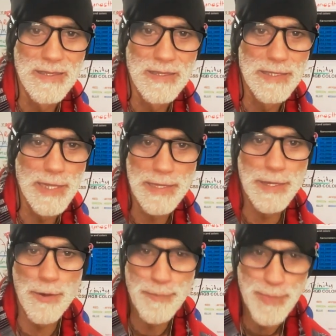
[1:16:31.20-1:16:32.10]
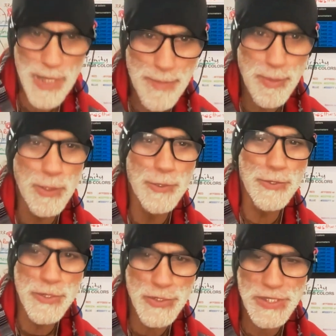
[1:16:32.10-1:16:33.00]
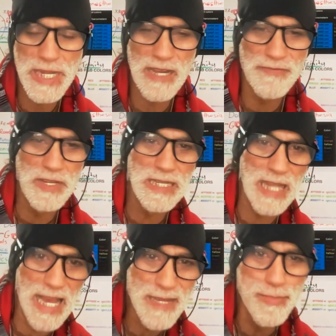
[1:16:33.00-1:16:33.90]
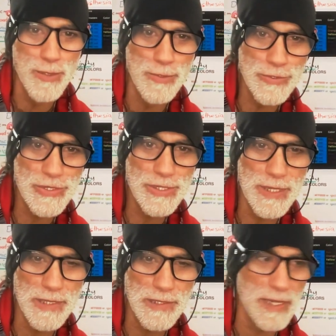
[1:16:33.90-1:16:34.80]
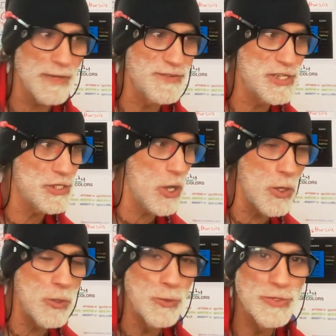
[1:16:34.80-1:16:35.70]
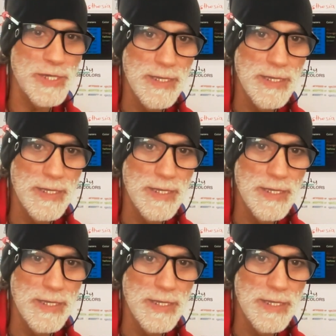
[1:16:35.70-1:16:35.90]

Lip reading: There are people who used to have labels that have sold